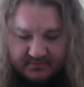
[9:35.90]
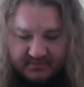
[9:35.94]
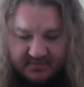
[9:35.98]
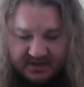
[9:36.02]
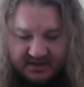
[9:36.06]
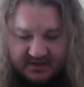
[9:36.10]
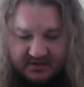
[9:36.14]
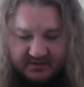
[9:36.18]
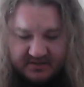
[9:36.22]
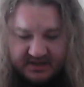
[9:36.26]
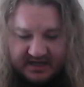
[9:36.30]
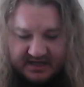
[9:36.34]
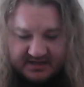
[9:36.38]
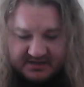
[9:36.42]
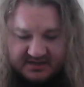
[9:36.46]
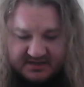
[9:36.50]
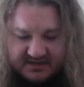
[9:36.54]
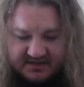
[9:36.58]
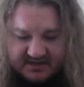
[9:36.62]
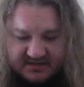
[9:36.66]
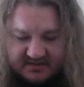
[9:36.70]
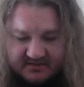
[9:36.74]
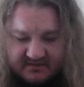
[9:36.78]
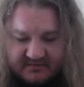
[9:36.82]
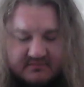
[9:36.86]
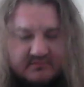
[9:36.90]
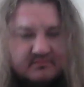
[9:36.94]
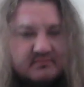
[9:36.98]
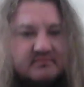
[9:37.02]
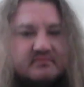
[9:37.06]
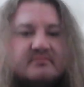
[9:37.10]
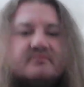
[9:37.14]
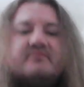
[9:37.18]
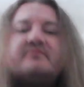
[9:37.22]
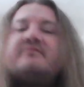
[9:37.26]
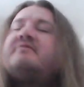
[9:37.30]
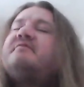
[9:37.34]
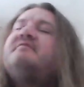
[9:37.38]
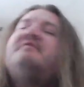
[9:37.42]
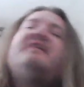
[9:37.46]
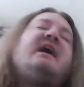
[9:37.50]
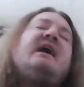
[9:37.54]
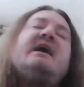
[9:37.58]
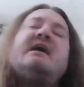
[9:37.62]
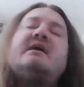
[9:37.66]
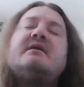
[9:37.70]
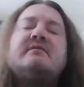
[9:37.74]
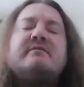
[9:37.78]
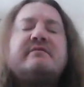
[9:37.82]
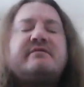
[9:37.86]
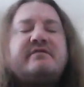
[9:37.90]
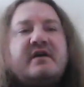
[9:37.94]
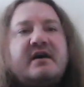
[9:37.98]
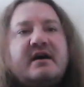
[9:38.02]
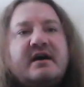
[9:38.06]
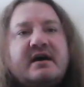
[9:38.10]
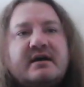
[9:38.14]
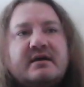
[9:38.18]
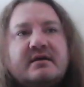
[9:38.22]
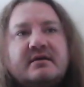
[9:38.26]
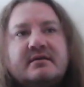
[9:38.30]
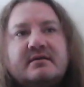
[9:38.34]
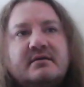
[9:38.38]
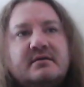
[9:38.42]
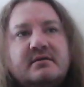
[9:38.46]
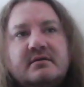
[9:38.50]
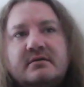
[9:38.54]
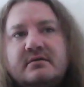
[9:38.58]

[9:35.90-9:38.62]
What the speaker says: know, they just fought and fought.